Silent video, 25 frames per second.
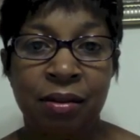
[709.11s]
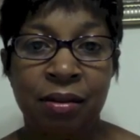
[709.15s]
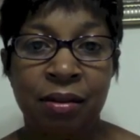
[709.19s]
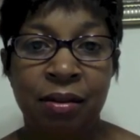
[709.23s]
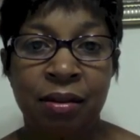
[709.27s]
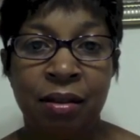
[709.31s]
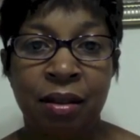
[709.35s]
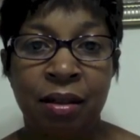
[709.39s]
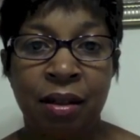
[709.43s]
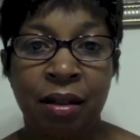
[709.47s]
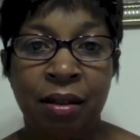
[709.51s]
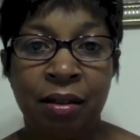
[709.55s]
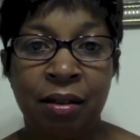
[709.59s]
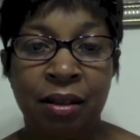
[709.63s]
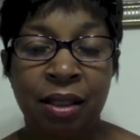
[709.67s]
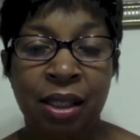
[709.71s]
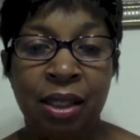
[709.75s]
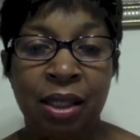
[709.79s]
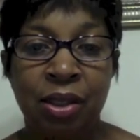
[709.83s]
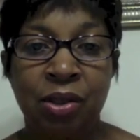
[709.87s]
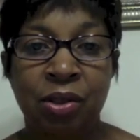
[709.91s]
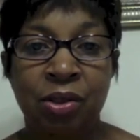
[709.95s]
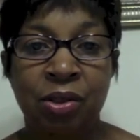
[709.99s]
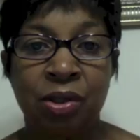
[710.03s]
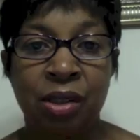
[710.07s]
the
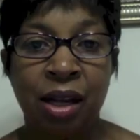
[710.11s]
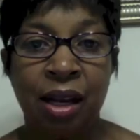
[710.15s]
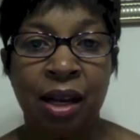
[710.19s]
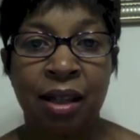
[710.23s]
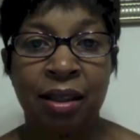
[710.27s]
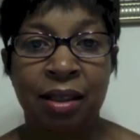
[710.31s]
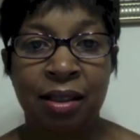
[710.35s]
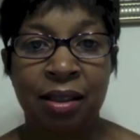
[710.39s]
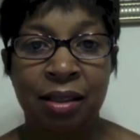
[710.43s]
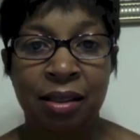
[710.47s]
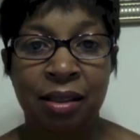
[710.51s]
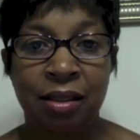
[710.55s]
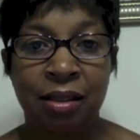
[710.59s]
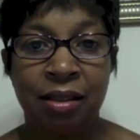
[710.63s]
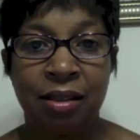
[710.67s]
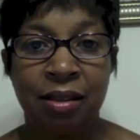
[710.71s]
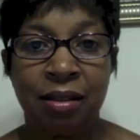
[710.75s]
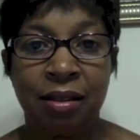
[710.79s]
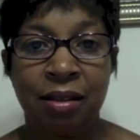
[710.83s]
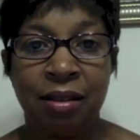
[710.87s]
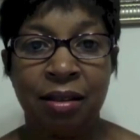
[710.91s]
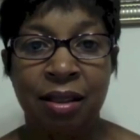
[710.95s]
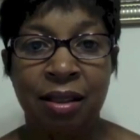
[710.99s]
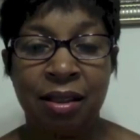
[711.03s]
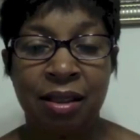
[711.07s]
teachers and
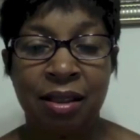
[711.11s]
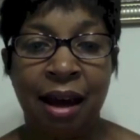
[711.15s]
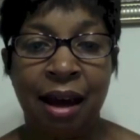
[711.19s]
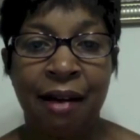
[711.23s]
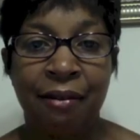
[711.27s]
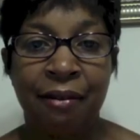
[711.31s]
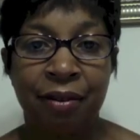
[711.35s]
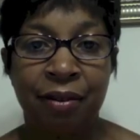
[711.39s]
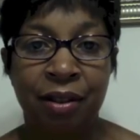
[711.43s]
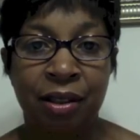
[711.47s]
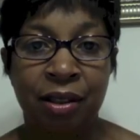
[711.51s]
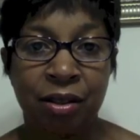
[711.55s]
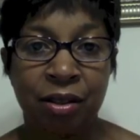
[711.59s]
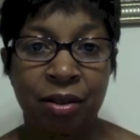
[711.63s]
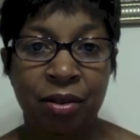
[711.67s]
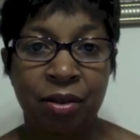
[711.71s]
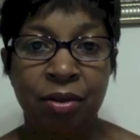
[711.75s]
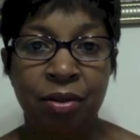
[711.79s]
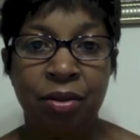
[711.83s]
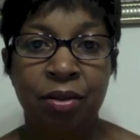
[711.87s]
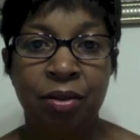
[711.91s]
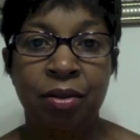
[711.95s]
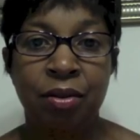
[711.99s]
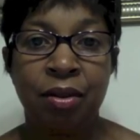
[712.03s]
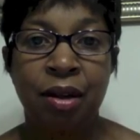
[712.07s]
the staff of the
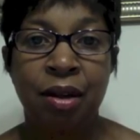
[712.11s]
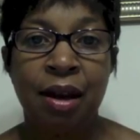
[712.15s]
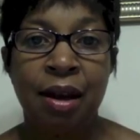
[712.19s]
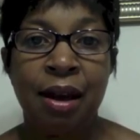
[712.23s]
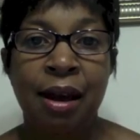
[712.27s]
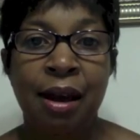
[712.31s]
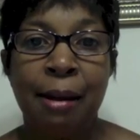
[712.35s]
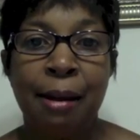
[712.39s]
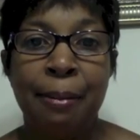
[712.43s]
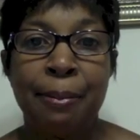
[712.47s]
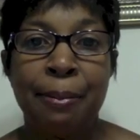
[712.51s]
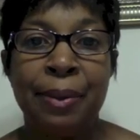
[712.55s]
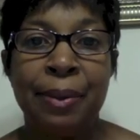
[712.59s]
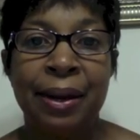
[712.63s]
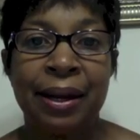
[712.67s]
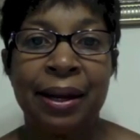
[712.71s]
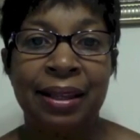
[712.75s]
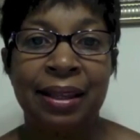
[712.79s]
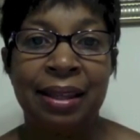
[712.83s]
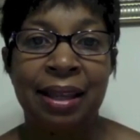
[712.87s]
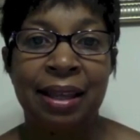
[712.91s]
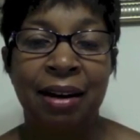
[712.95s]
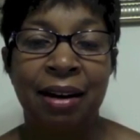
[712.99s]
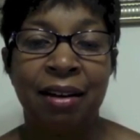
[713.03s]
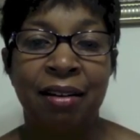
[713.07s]
school, but
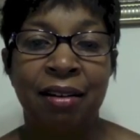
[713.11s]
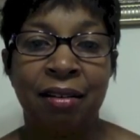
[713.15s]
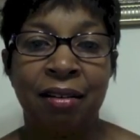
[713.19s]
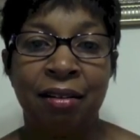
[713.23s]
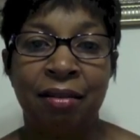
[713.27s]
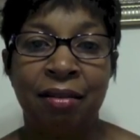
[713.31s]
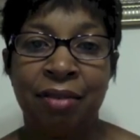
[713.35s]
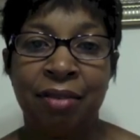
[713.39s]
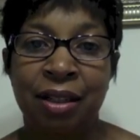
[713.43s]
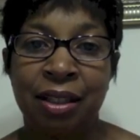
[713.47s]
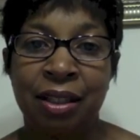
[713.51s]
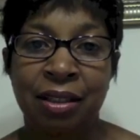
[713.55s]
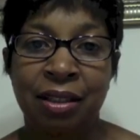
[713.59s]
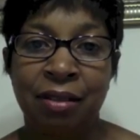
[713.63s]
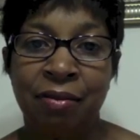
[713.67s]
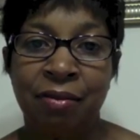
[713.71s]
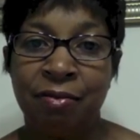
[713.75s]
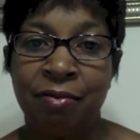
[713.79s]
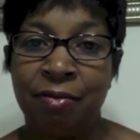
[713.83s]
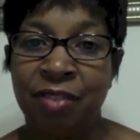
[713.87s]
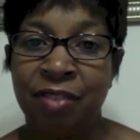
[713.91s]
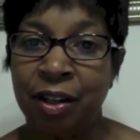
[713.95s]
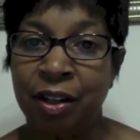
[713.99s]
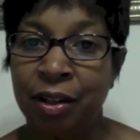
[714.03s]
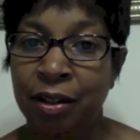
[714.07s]
they're a busy,
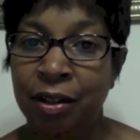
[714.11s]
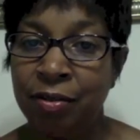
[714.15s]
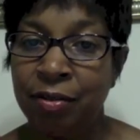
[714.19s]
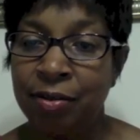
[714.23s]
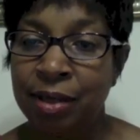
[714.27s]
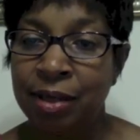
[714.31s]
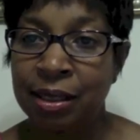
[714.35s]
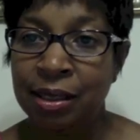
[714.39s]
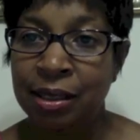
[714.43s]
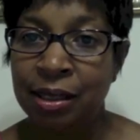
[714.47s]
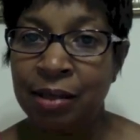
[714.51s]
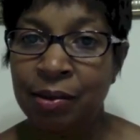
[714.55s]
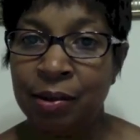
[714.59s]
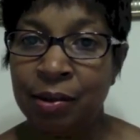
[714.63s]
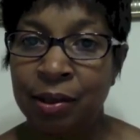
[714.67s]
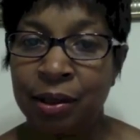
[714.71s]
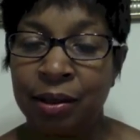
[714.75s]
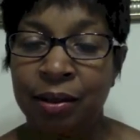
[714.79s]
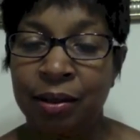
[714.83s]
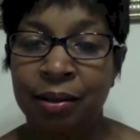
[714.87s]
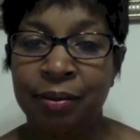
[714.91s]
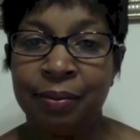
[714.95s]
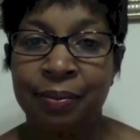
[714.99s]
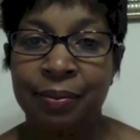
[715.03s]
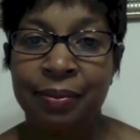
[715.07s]
very busy
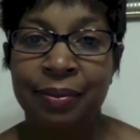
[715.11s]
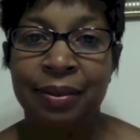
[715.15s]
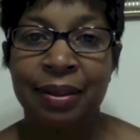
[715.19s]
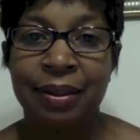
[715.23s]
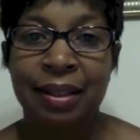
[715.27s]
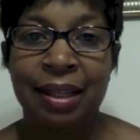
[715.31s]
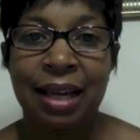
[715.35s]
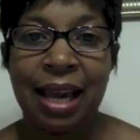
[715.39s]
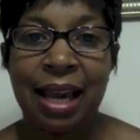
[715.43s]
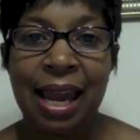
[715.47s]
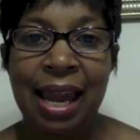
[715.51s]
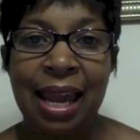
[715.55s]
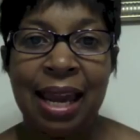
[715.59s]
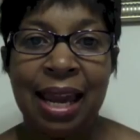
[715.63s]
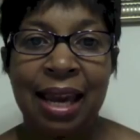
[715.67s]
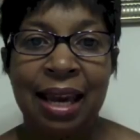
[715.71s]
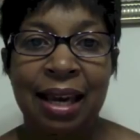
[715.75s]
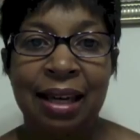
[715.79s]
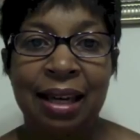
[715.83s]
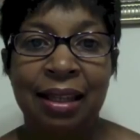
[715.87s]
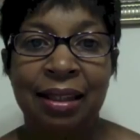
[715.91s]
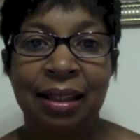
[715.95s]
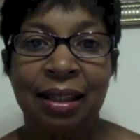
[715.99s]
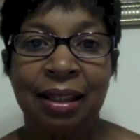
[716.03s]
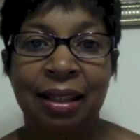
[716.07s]
world,
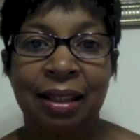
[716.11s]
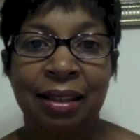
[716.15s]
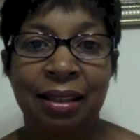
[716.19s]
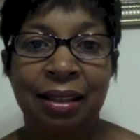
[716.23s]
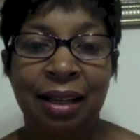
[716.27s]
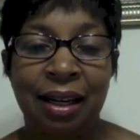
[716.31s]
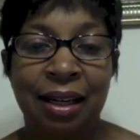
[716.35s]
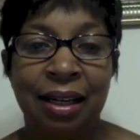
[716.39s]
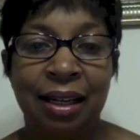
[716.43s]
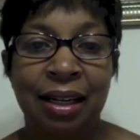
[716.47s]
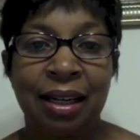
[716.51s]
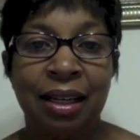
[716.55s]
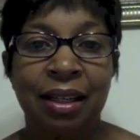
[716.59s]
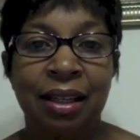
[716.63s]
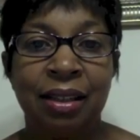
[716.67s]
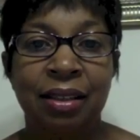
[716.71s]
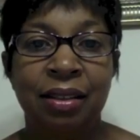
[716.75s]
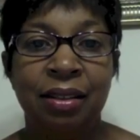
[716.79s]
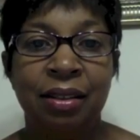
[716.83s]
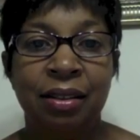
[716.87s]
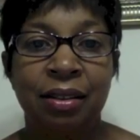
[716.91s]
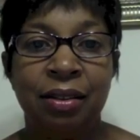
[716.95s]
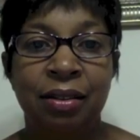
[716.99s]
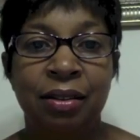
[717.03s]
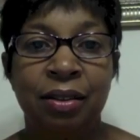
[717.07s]
and that they need
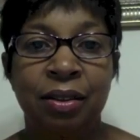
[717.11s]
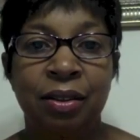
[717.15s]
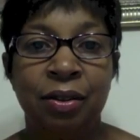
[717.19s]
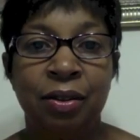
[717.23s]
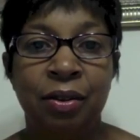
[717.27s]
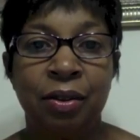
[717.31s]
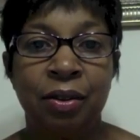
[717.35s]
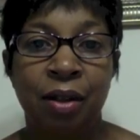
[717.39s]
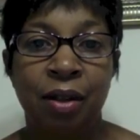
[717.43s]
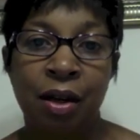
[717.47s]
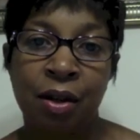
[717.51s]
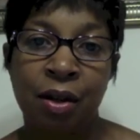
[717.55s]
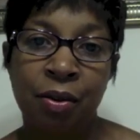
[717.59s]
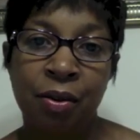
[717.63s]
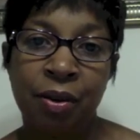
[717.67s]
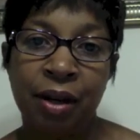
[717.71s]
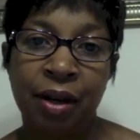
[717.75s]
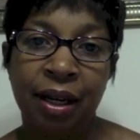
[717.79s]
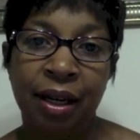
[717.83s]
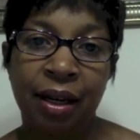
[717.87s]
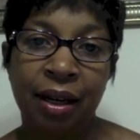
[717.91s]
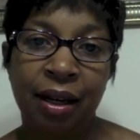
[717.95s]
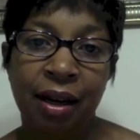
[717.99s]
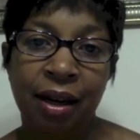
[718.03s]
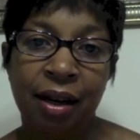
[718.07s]
to a
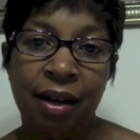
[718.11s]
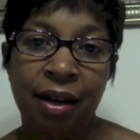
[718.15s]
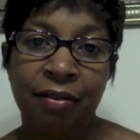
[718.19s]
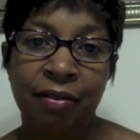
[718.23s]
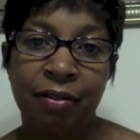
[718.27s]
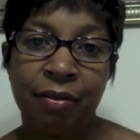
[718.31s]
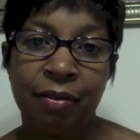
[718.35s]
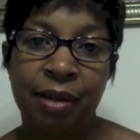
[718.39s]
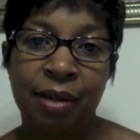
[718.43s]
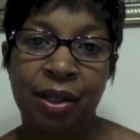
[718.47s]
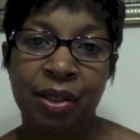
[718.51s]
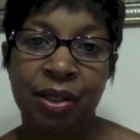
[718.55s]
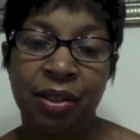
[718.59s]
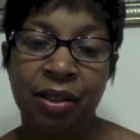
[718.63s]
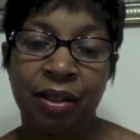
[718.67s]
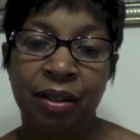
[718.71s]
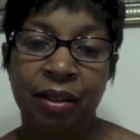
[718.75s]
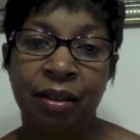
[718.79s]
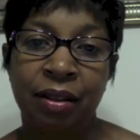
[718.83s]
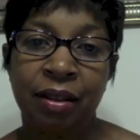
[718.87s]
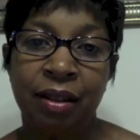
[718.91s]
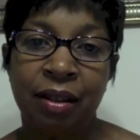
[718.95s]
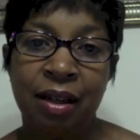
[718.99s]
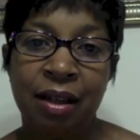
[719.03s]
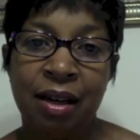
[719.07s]
quick
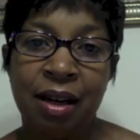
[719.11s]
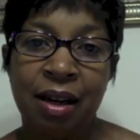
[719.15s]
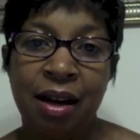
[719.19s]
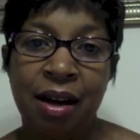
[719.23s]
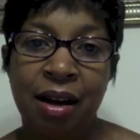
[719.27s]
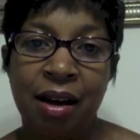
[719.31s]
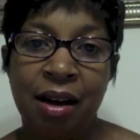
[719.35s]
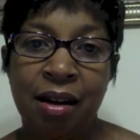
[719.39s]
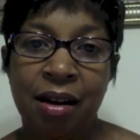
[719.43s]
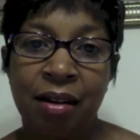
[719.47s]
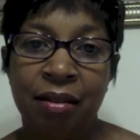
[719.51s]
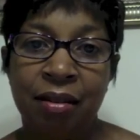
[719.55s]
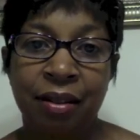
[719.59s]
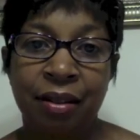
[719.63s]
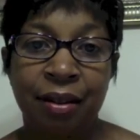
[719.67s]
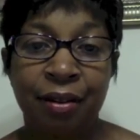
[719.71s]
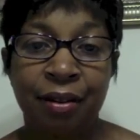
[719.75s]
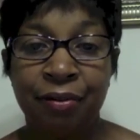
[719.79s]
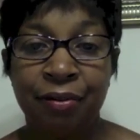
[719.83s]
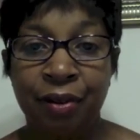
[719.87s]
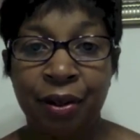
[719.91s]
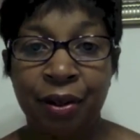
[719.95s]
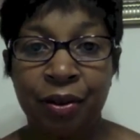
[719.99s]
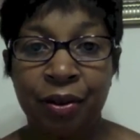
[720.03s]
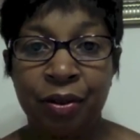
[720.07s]
information on their
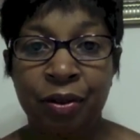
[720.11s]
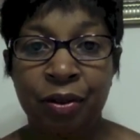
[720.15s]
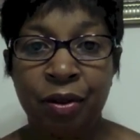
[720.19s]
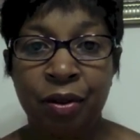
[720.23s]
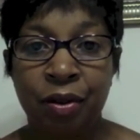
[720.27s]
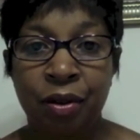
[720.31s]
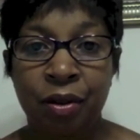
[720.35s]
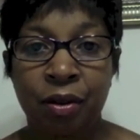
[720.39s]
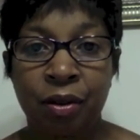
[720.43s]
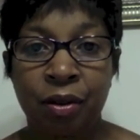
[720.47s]
phone or a